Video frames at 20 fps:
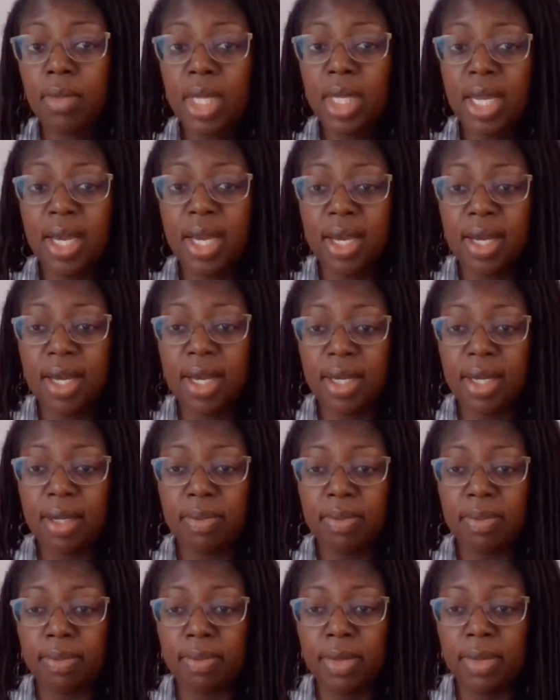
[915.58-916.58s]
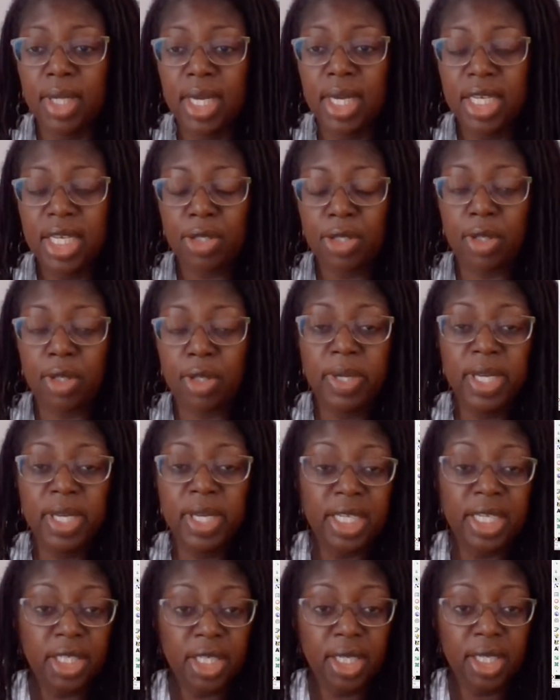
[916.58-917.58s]
So the
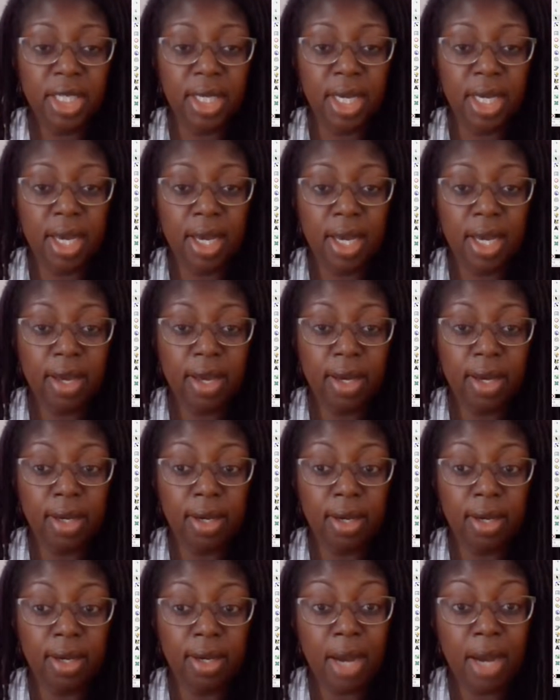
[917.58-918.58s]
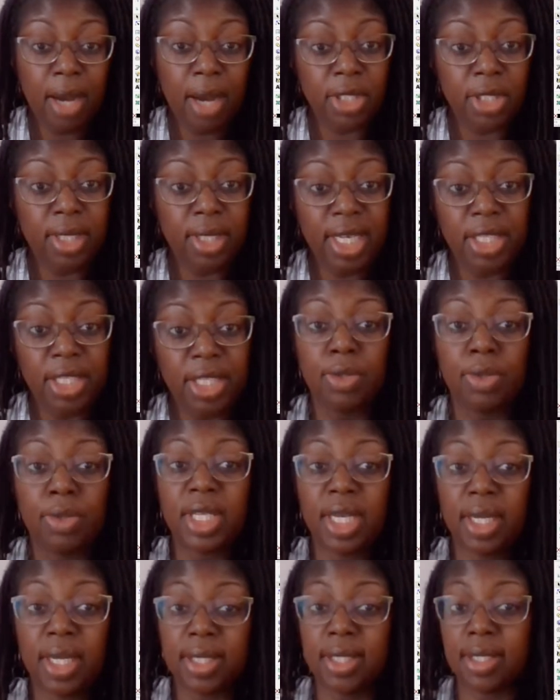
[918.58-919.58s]
PNG option lets you
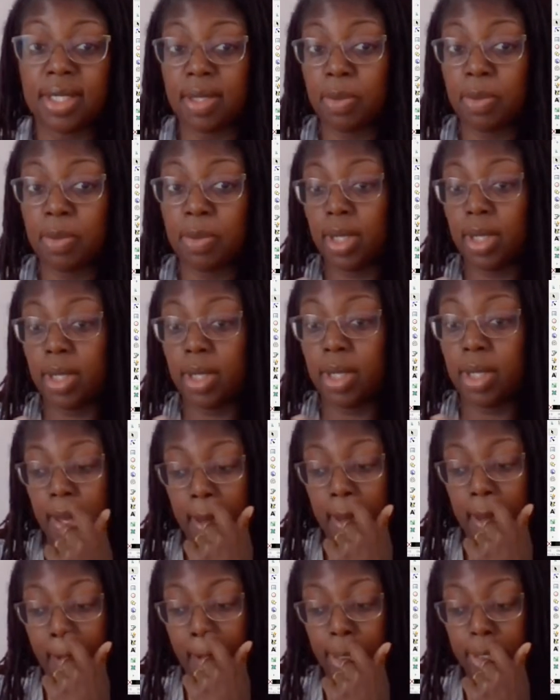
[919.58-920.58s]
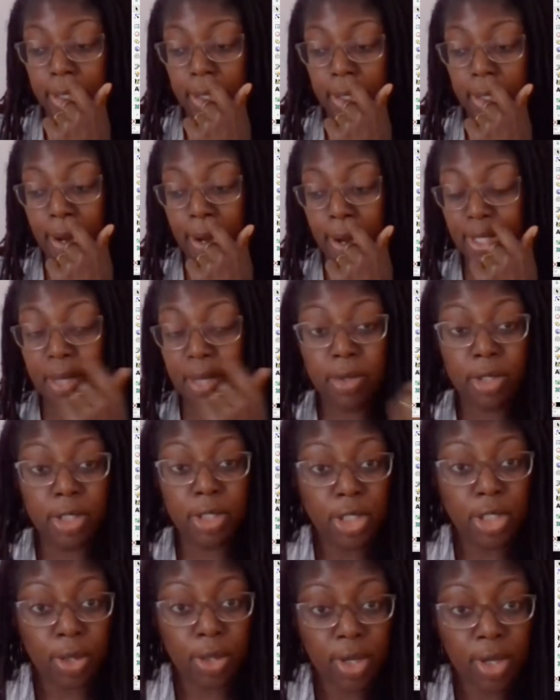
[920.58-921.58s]
send it to someone. So I was able to
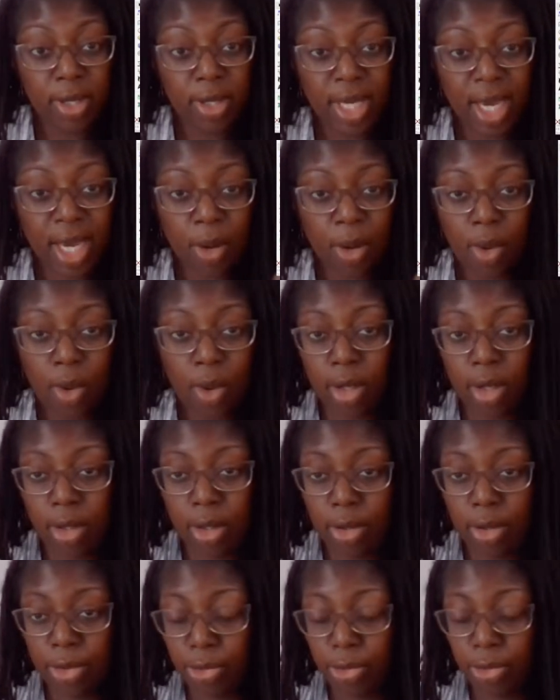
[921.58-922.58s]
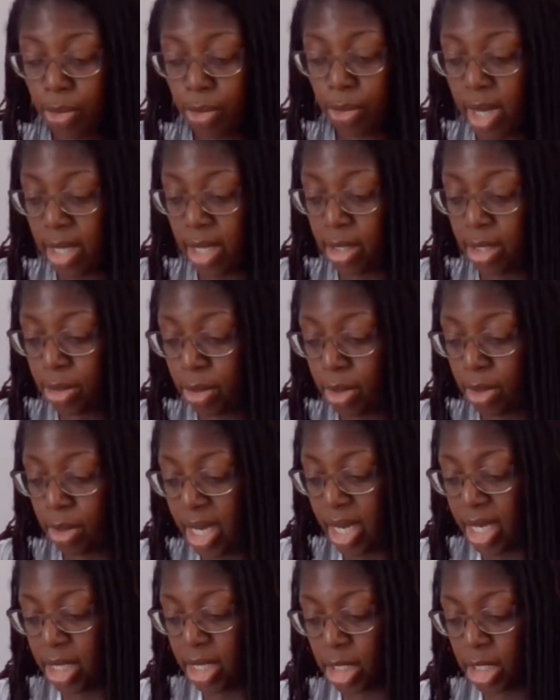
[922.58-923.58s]
show her that, walk her through how to do
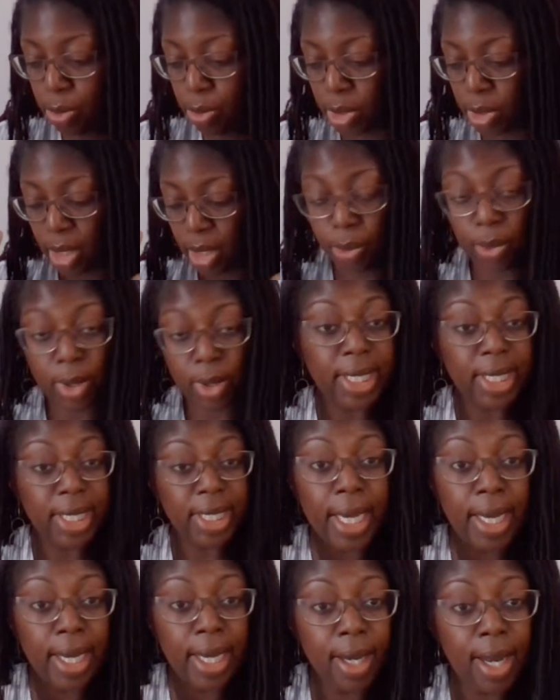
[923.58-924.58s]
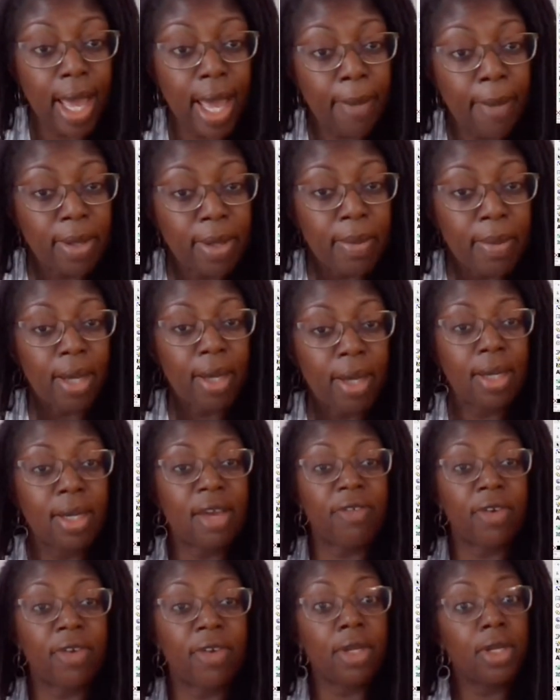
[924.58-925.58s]
that, and she was like really excited and happy about it. And I
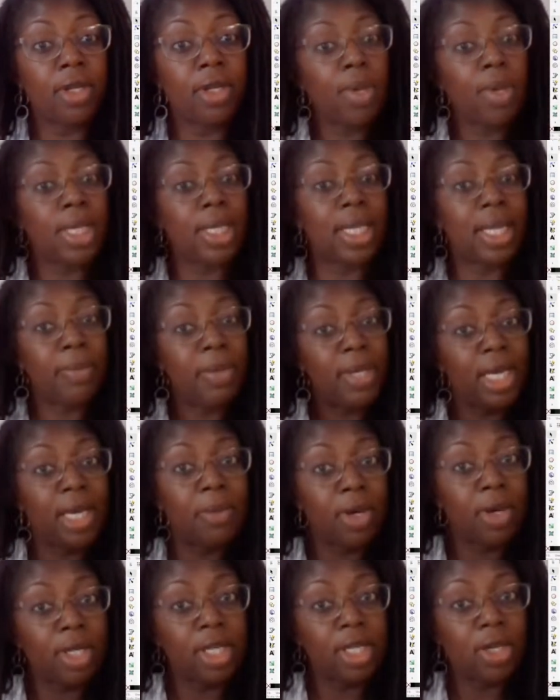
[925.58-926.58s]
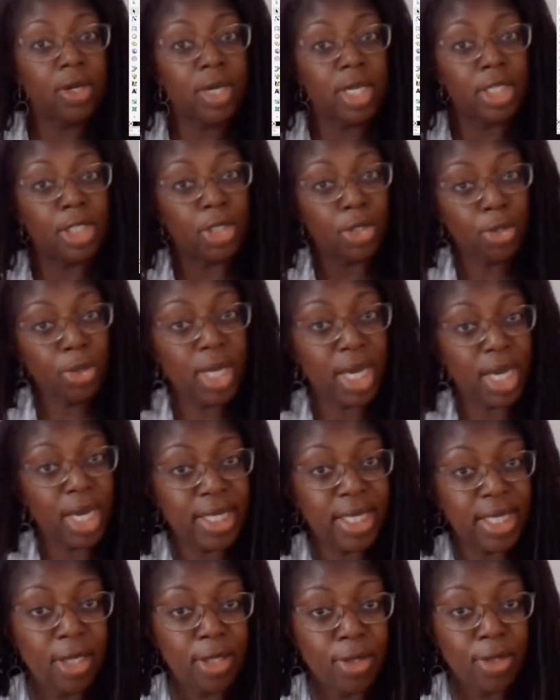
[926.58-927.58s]
figured, you know what, let me come on here and show you guys
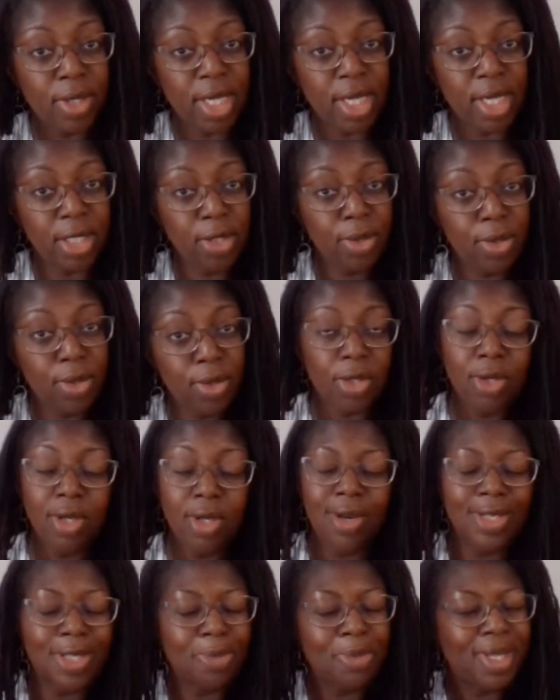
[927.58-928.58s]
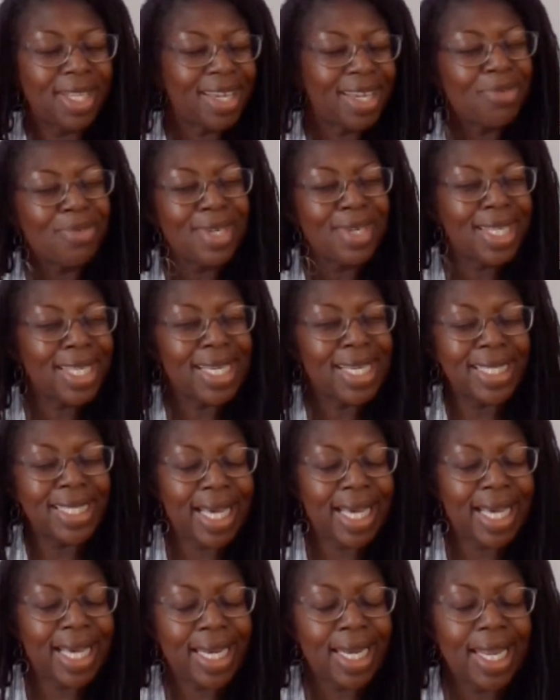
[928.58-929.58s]
how to do that too, so you can also be like really
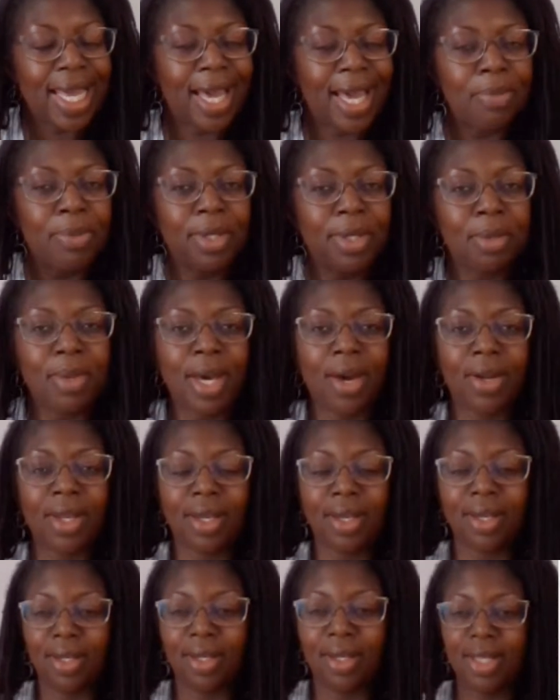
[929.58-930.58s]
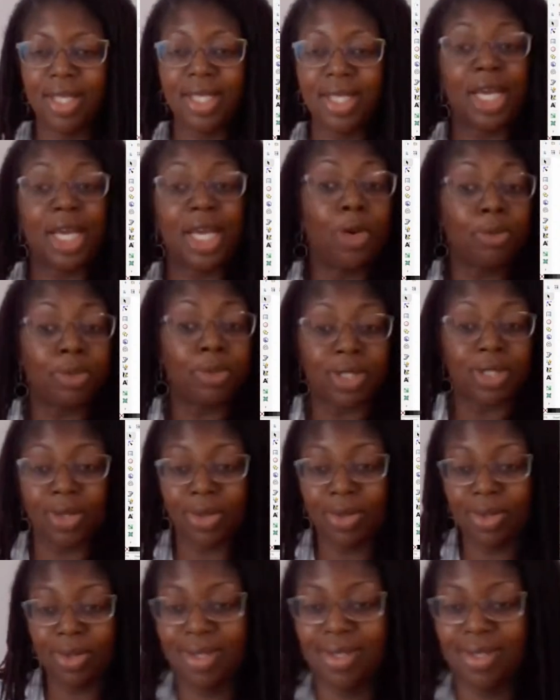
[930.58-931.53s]
excited and happy about it. At least I hope so.